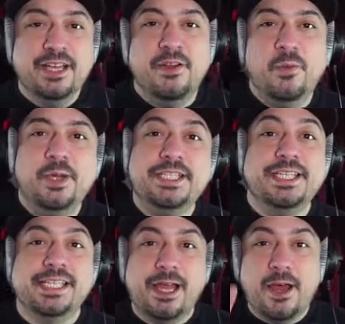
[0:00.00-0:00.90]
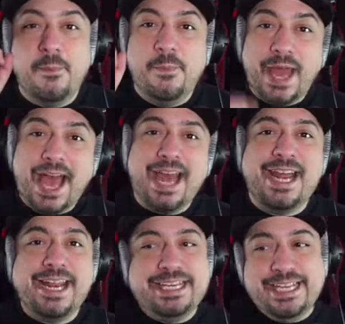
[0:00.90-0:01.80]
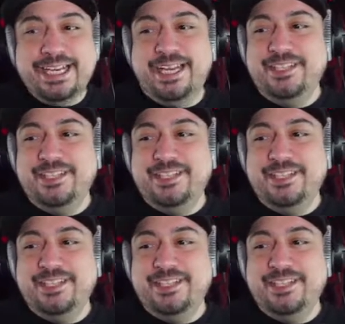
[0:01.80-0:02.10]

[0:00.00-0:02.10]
which is a bad idea.